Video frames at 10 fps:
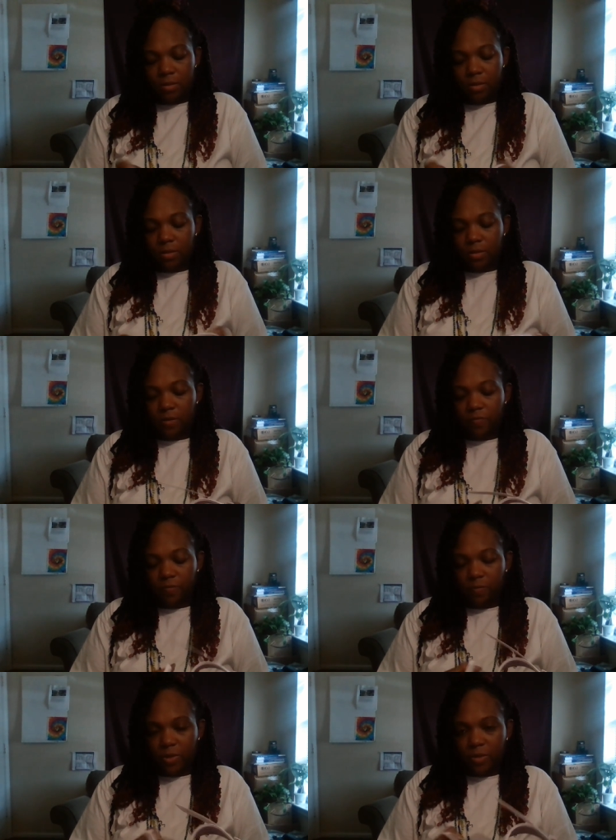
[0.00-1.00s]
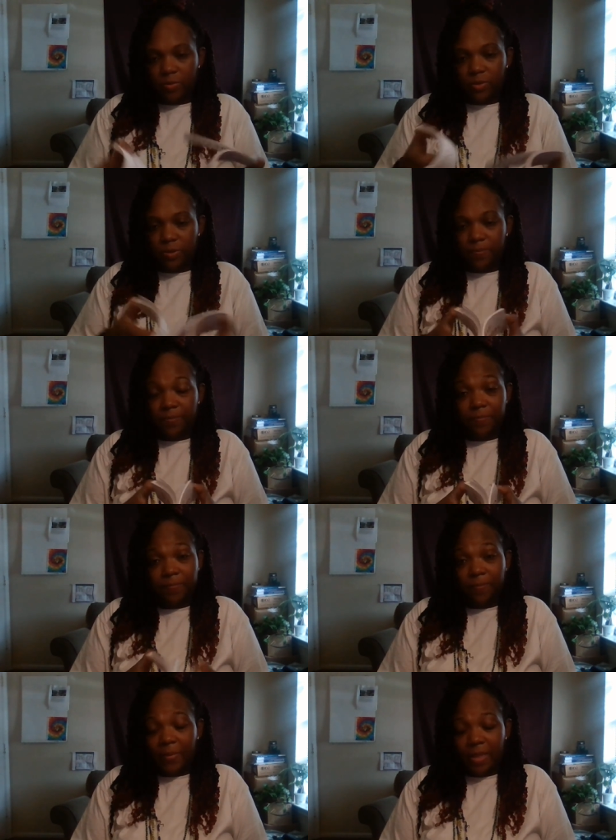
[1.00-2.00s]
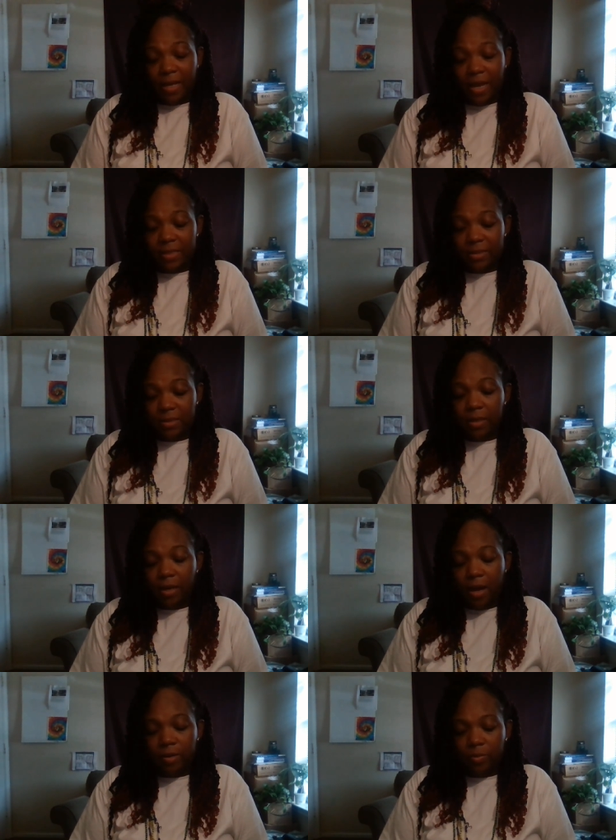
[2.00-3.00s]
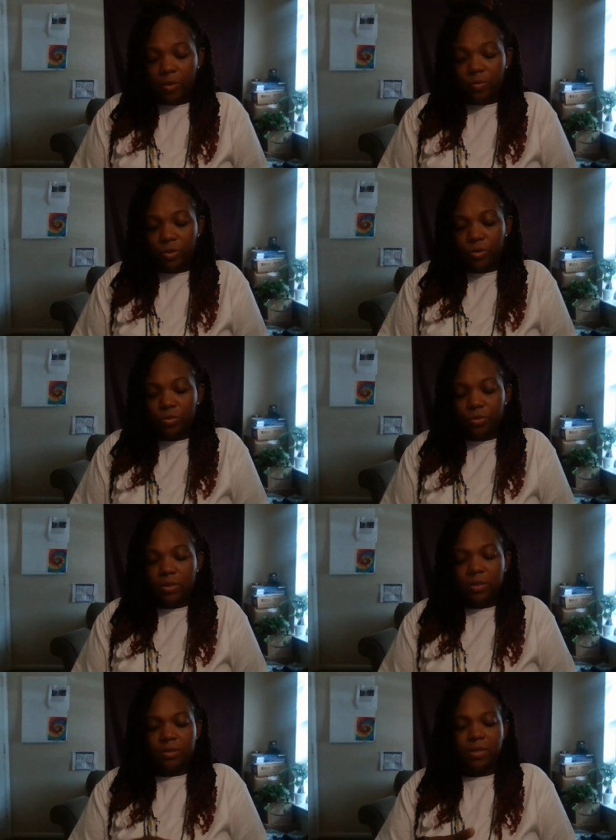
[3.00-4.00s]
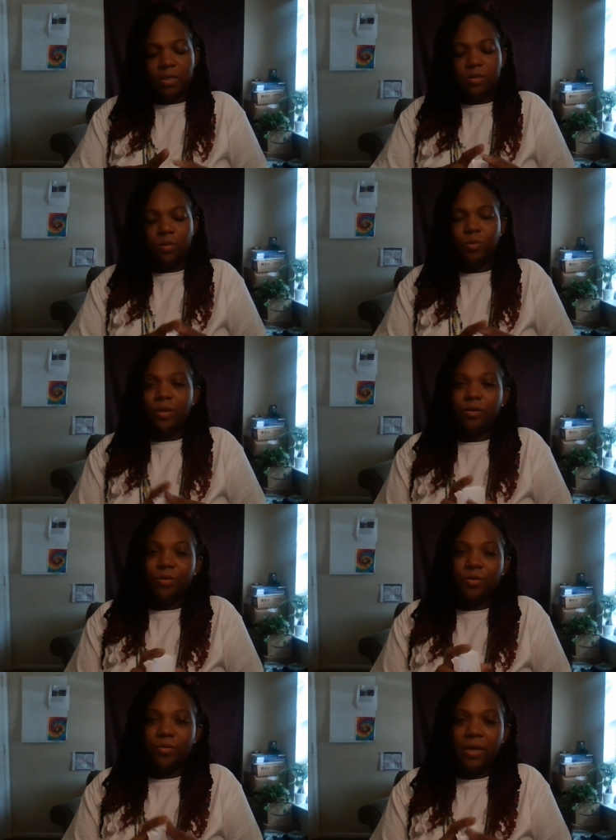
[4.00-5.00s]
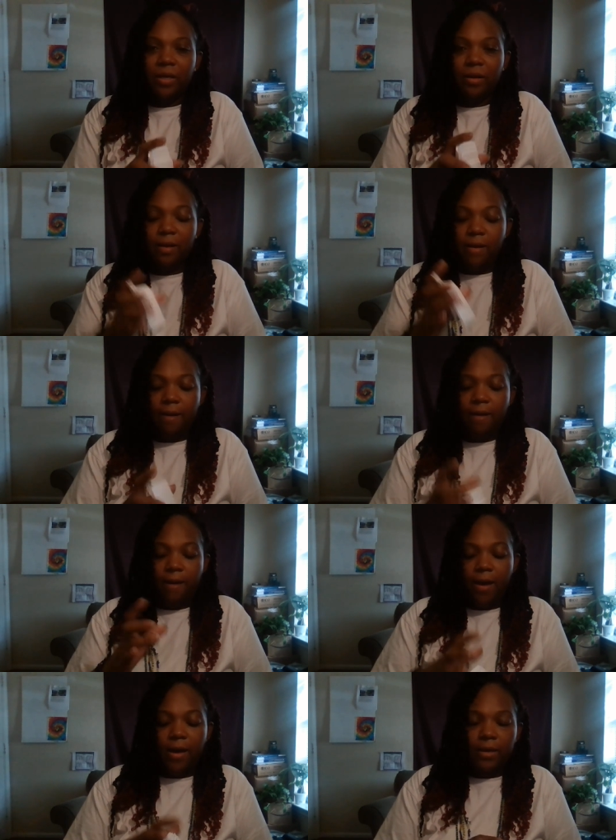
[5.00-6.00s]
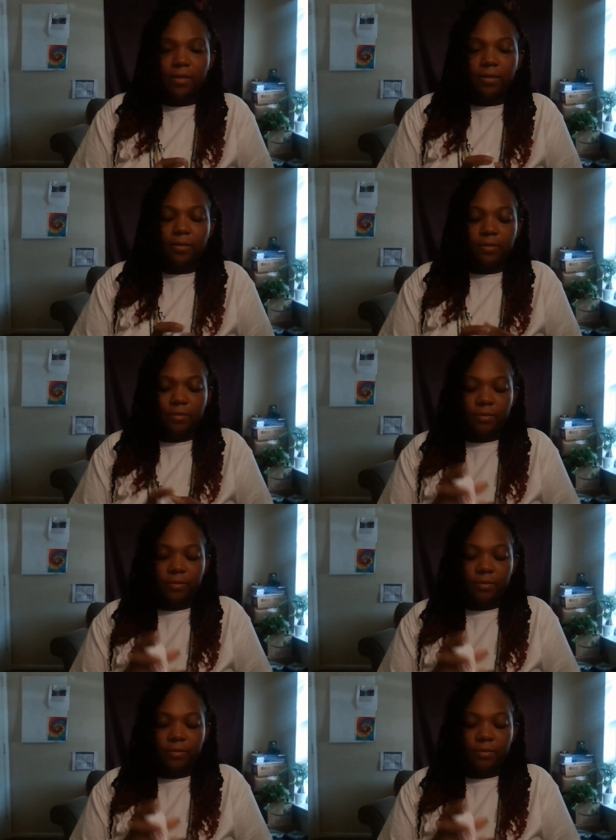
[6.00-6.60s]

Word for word: Let's shuffle them a little bit. I see a lot of people use these, and I said, what a great idea.